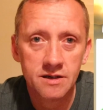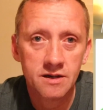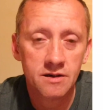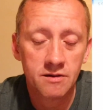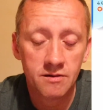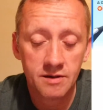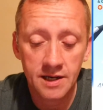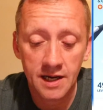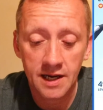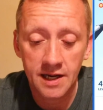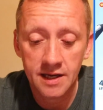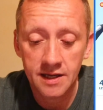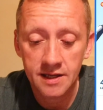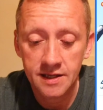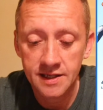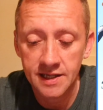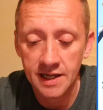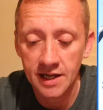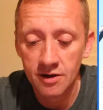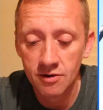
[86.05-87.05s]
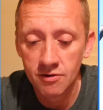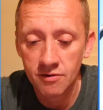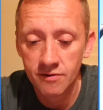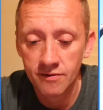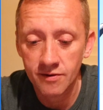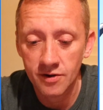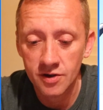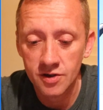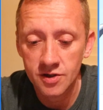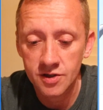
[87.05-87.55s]
okay ditto
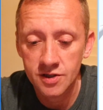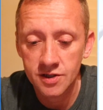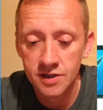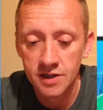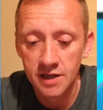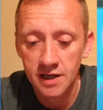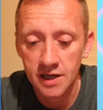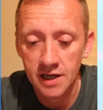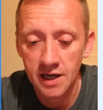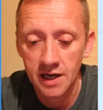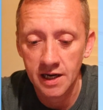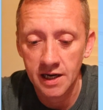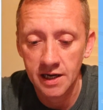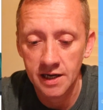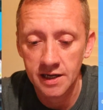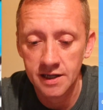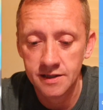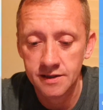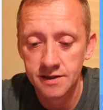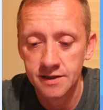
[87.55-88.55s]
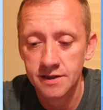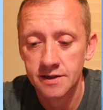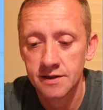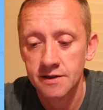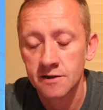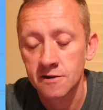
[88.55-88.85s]
first and